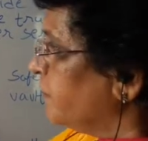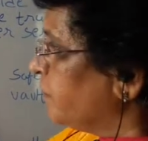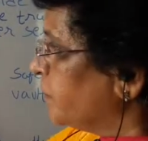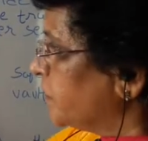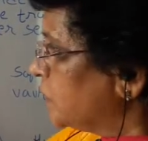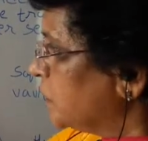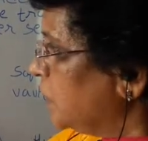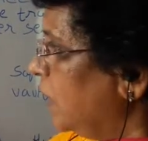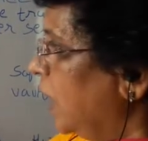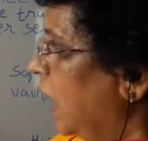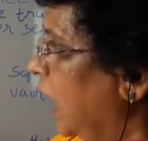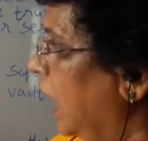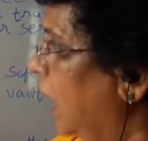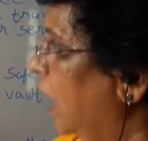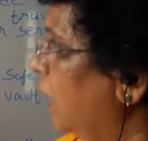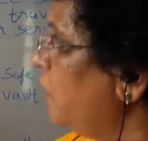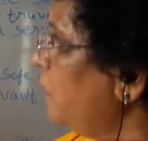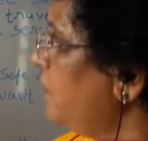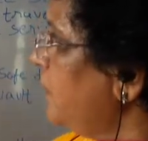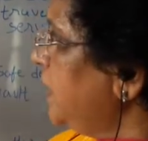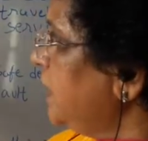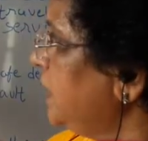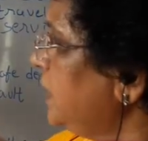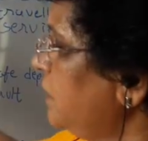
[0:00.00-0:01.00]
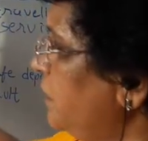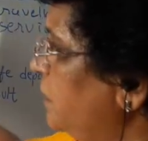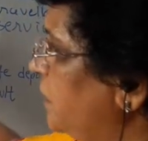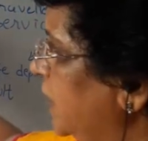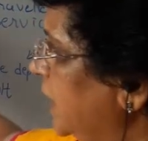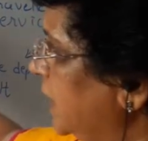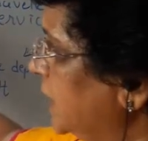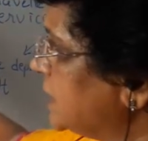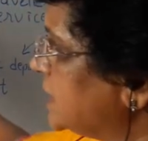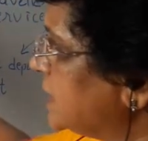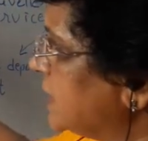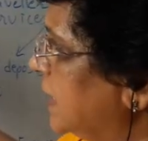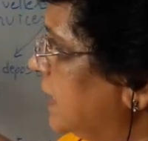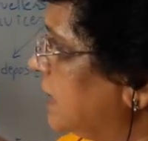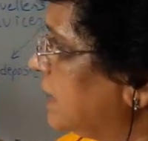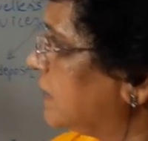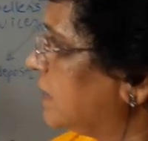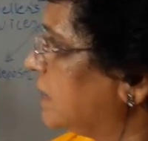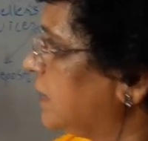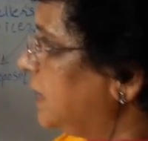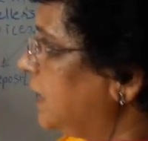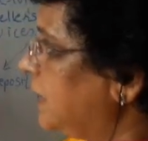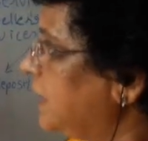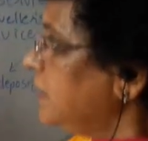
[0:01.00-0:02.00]
So how many ways are
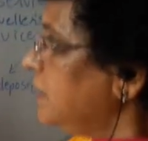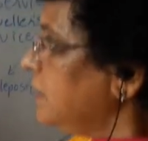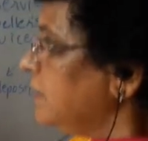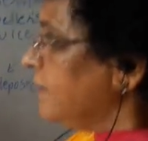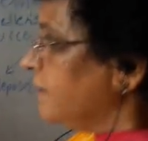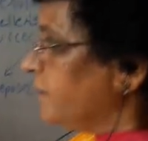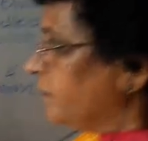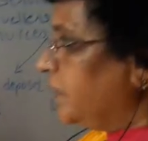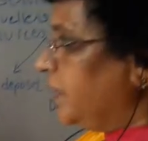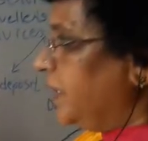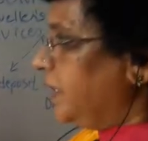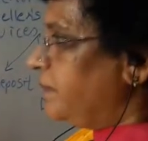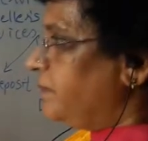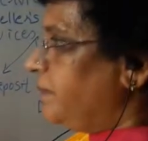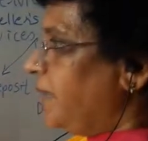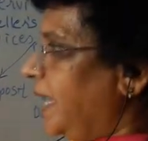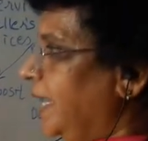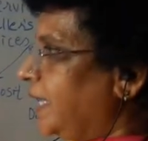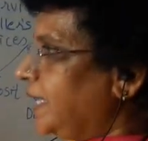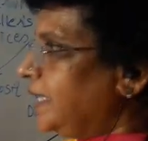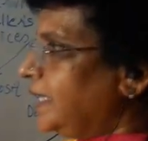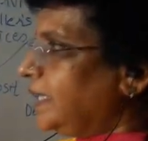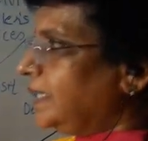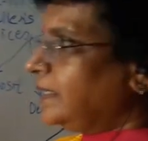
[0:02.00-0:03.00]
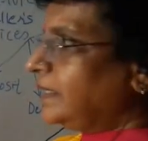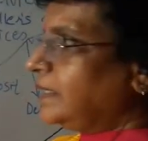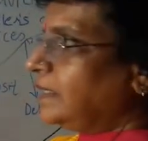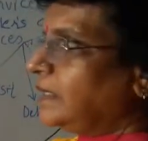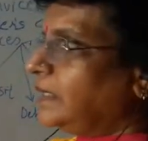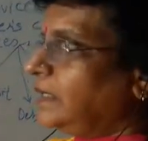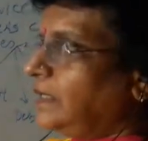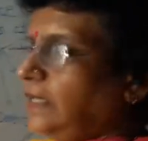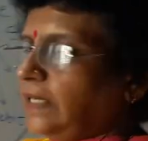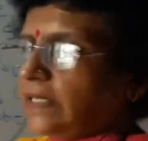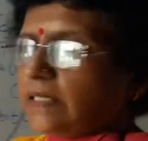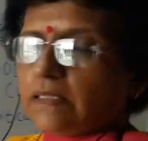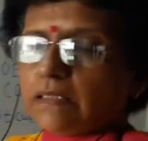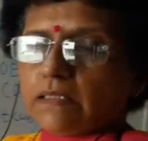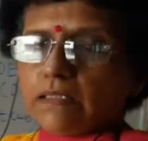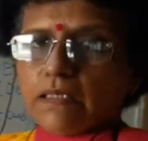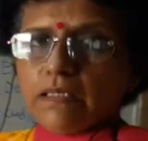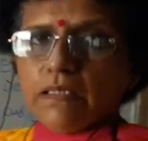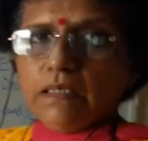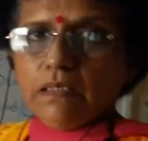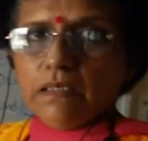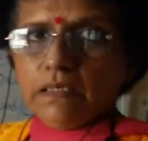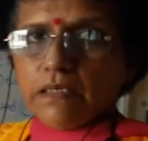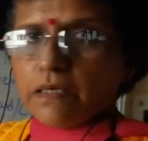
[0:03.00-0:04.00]
there that bank can collect
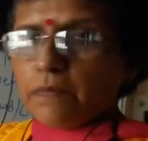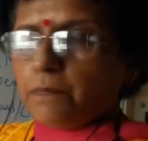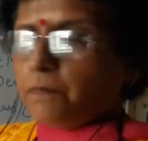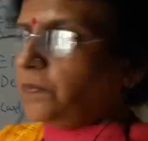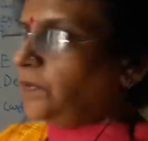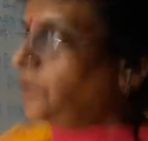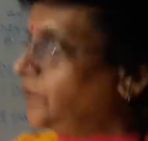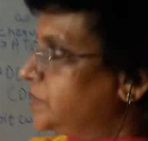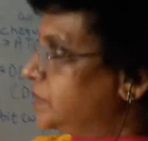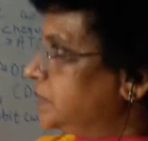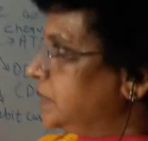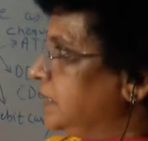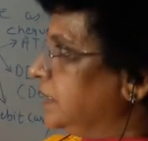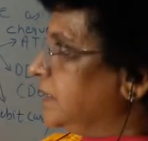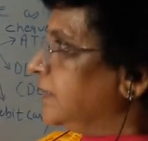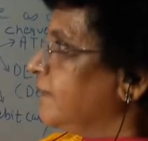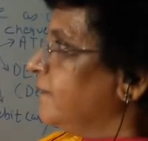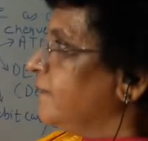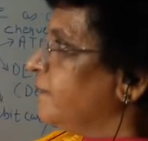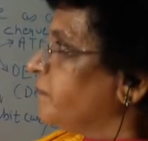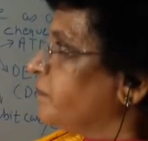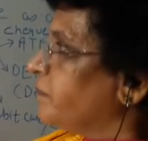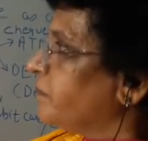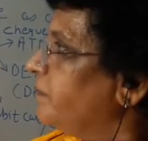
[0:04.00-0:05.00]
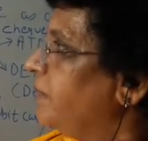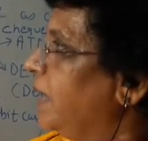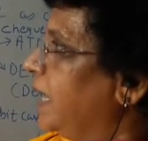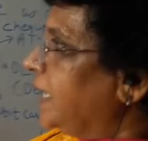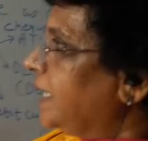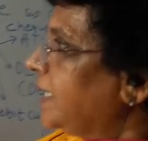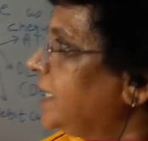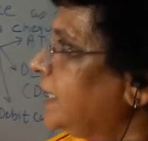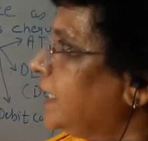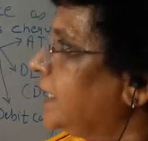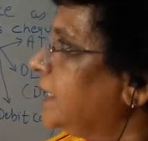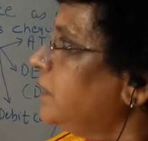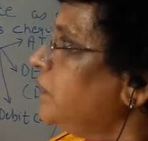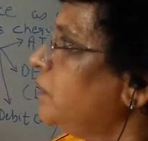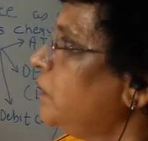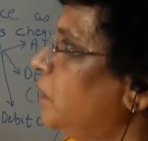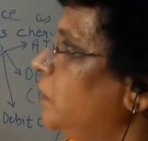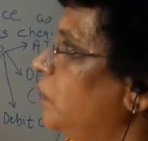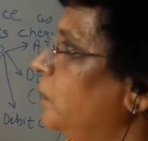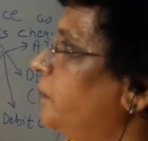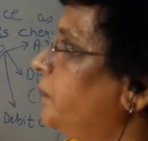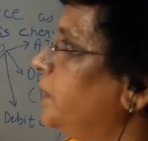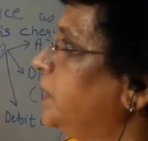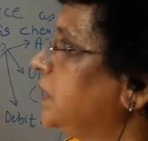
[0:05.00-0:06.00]
the deposit? Bank can
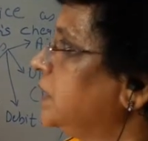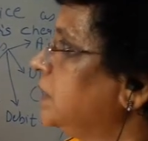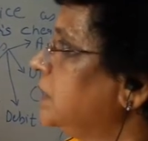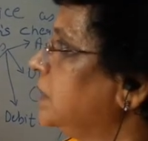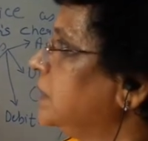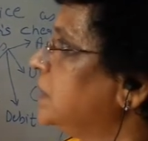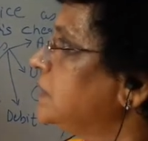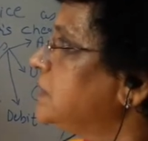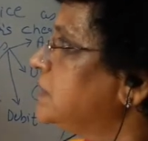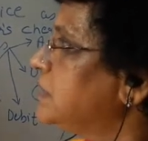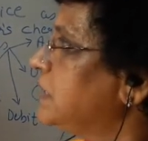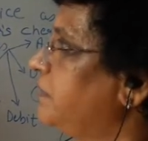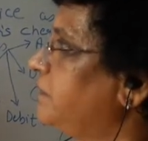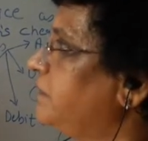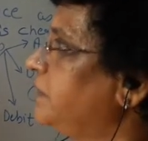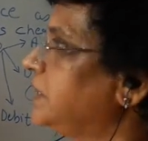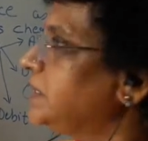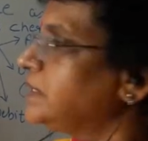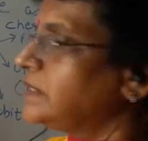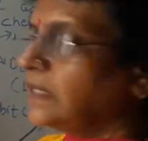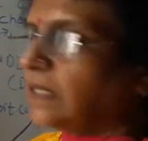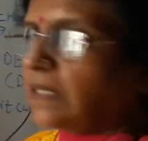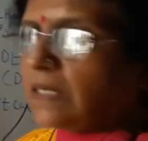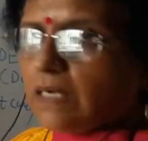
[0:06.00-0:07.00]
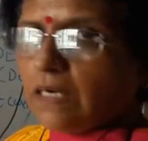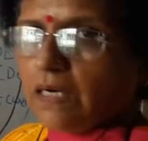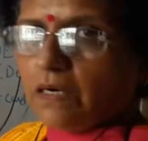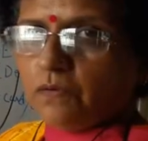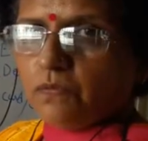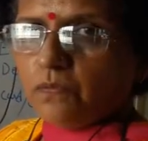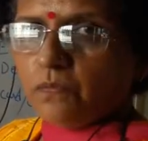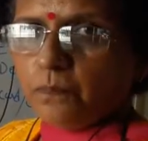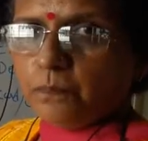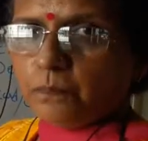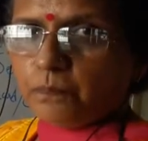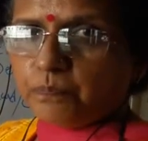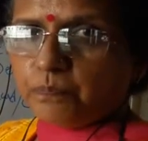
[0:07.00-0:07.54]
open the savings account.